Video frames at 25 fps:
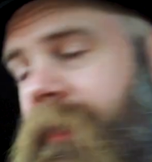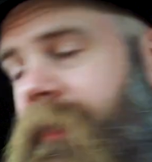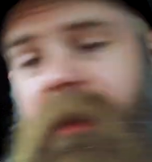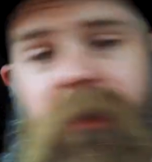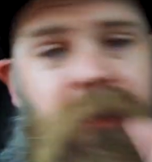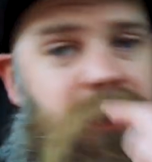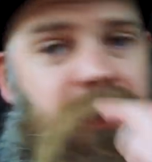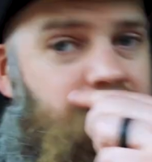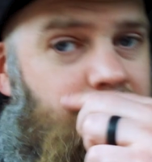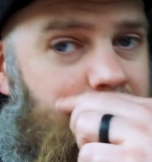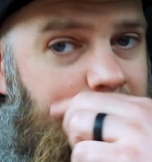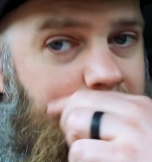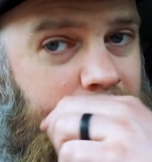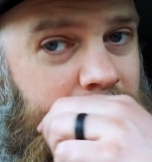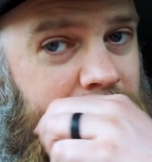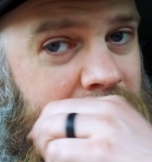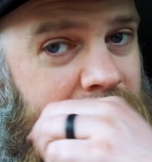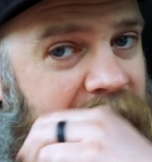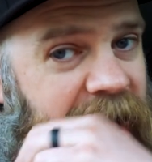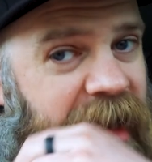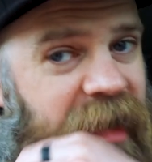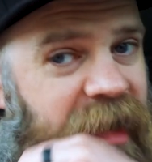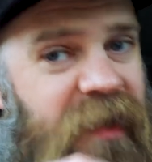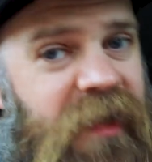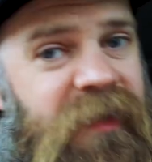Right, I'm going to
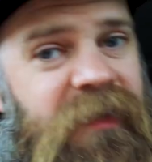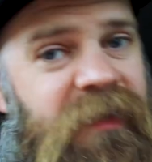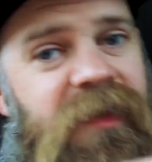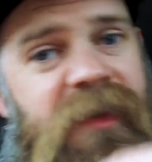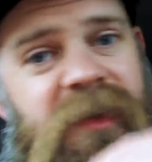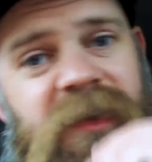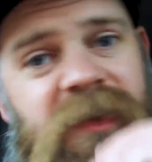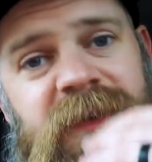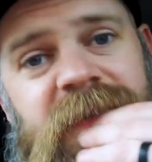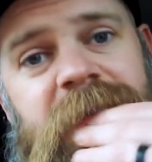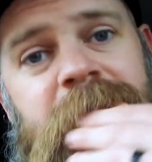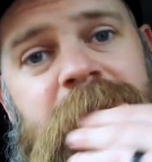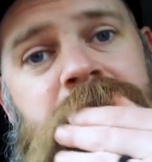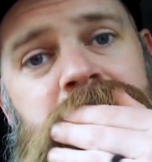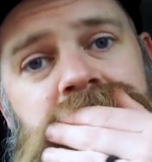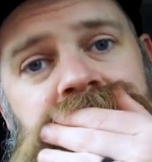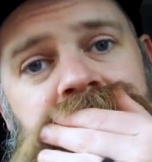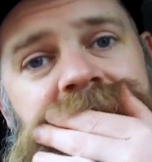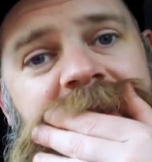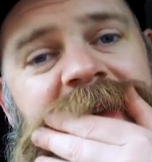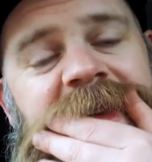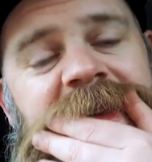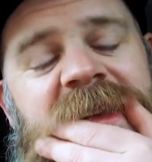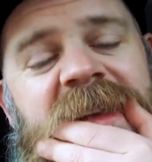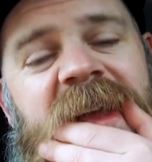head into the gym,
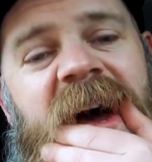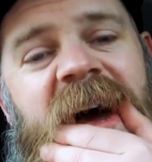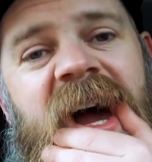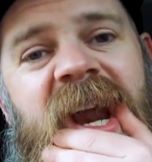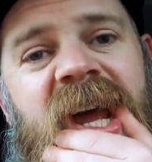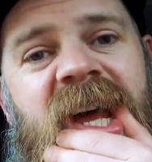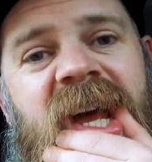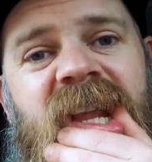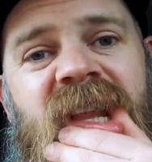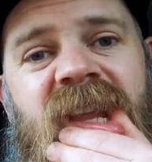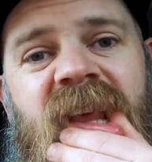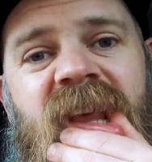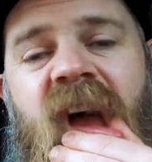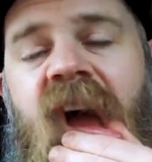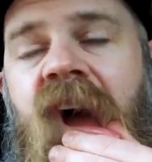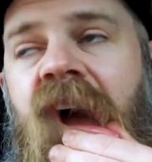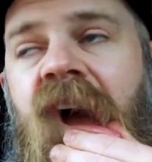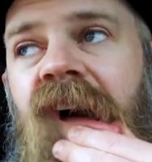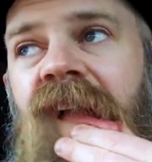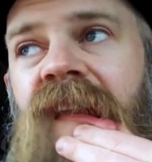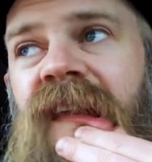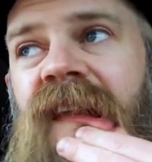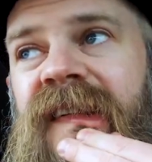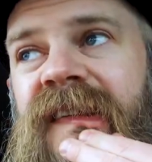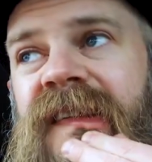get started,
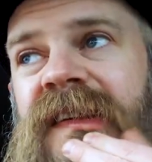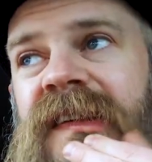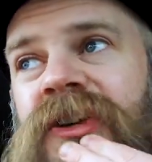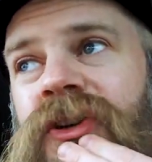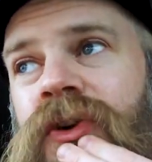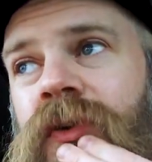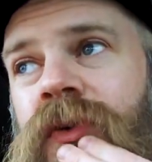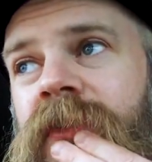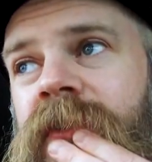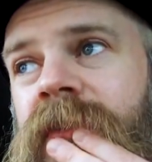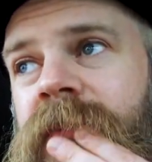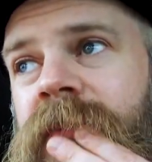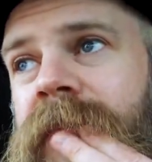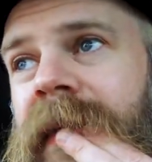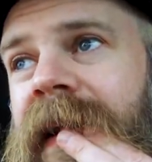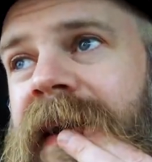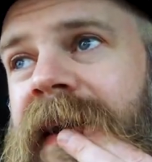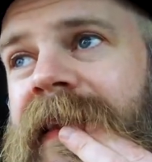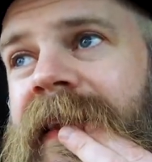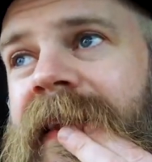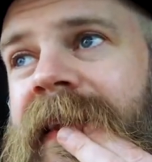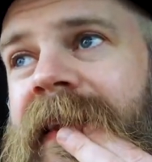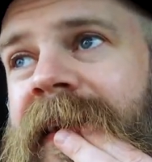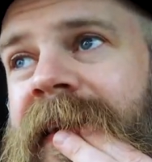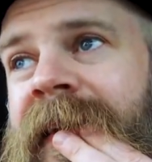uh, let's say shoulders and back
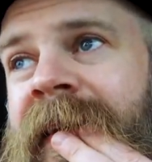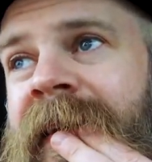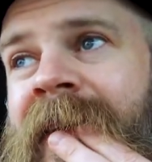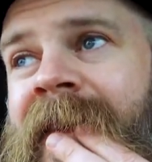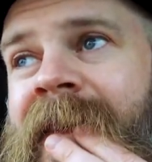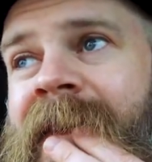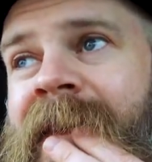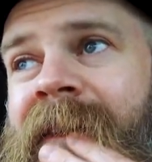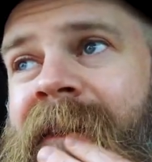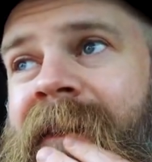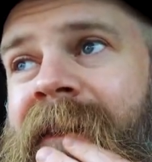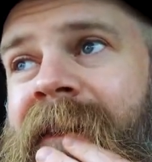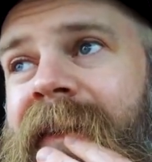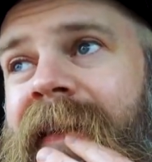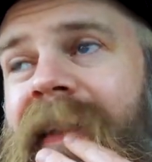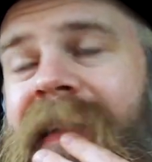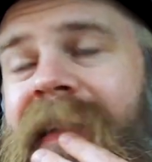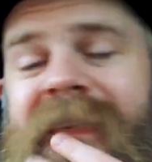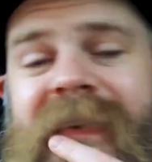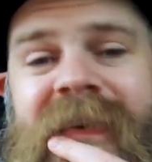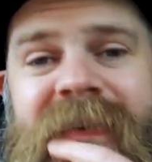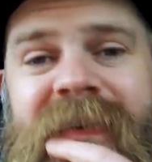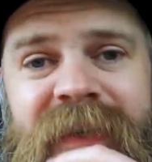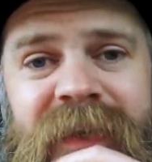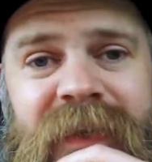today, get that
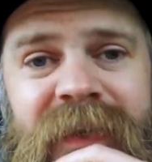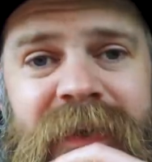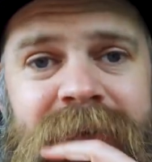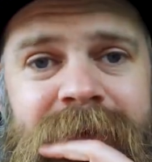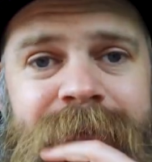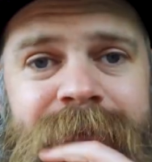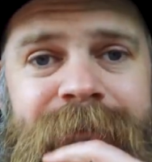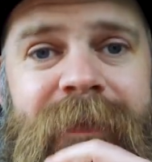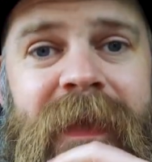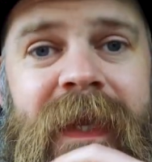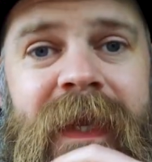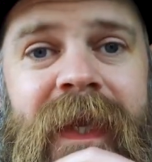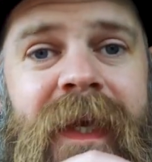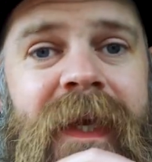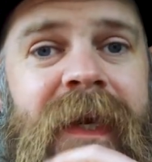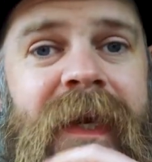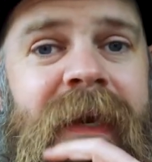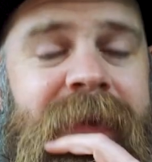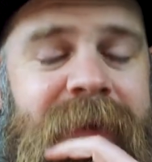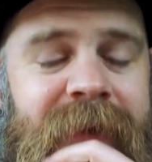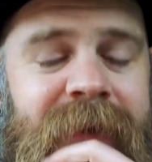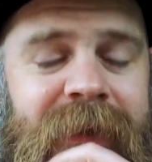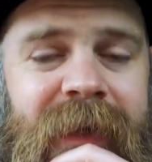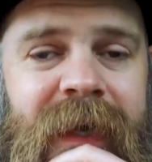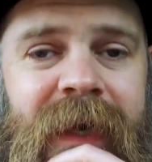session done,
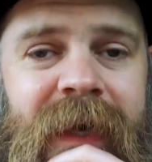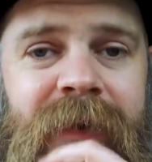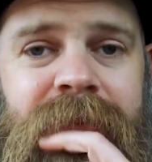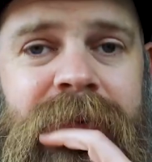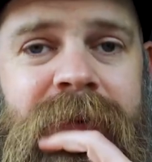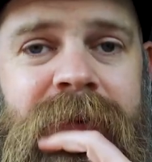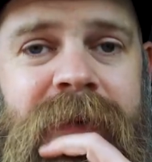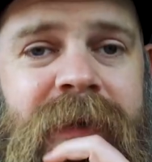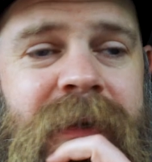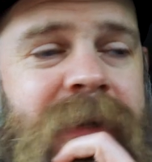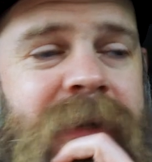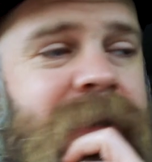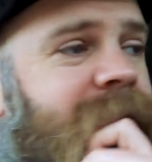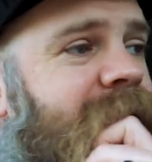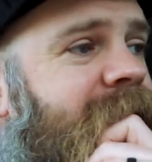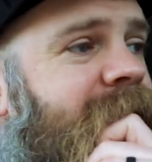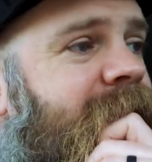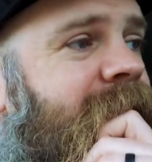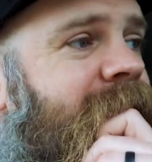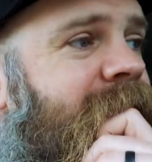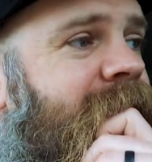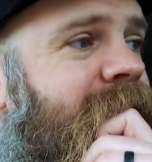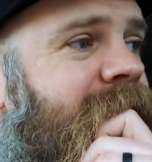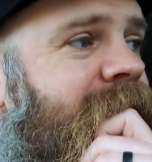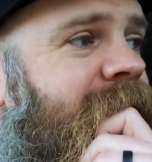head to the lab, and
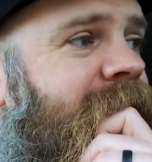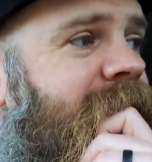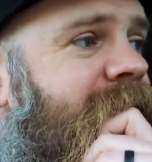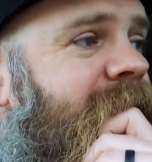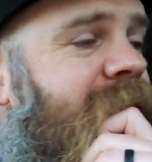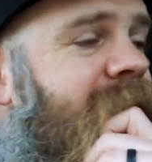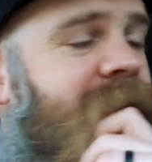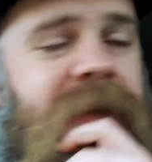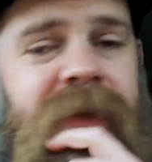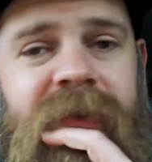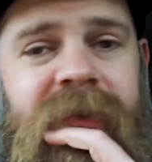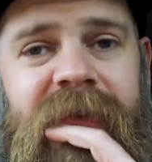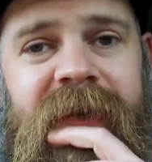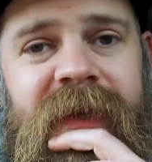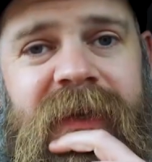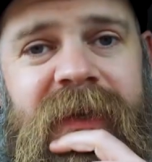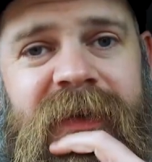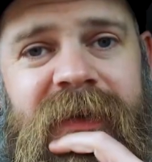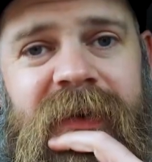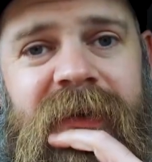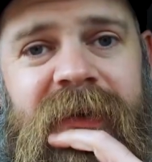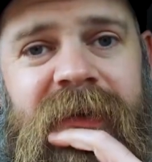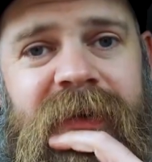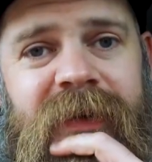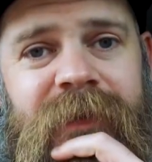uh, yeah, get the day
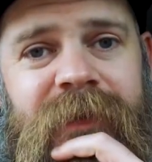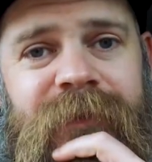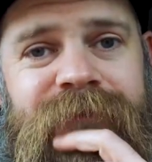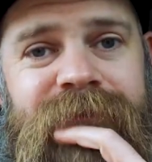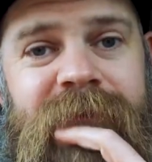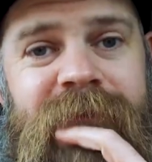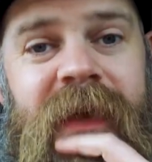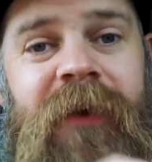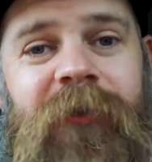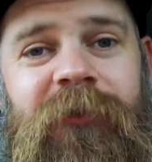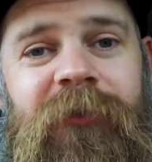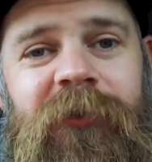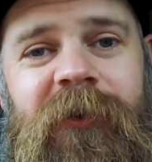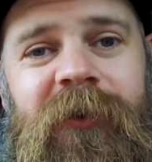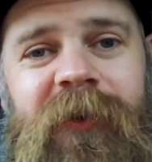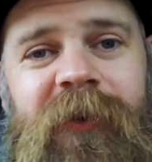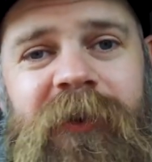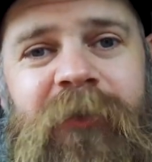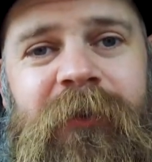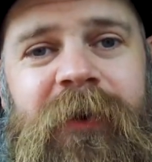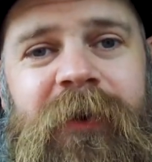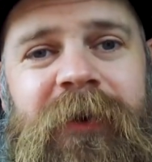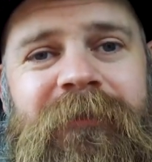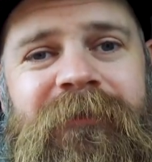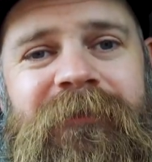started. I'll see you in a
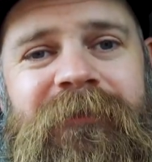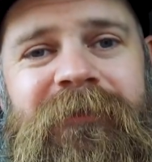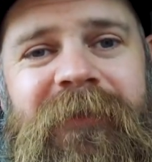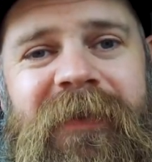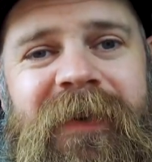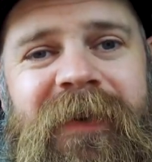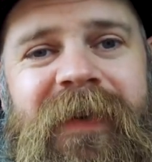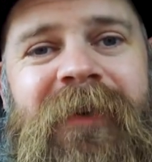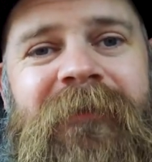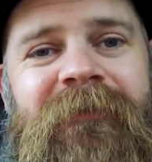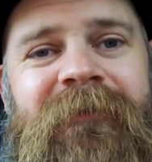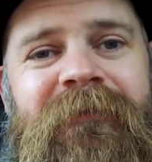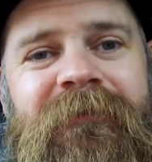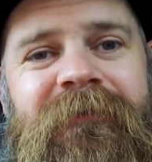little bit, see ya.